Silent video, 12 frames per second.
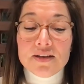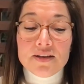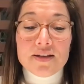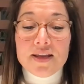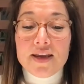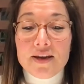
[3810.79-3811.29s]

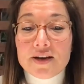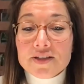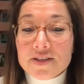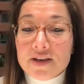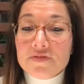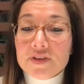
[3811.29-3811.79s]
that A I
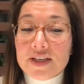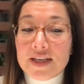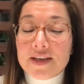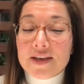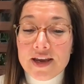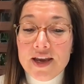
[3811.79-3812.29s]
is
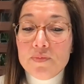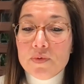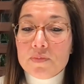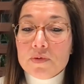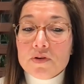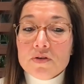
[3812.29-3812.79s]
definitely
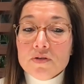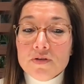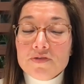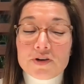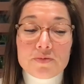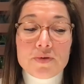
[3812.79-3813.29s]
capable
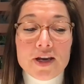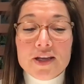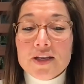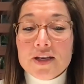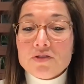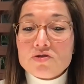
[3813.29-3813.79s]
of
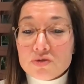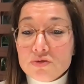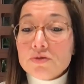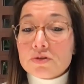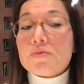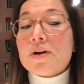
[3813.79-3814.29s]
creating
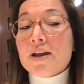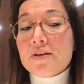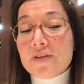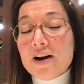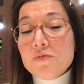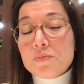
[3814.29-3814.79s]
true
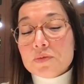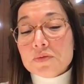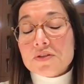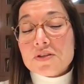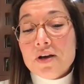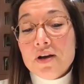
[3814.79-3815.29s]
creative
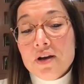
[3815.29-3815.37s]
output.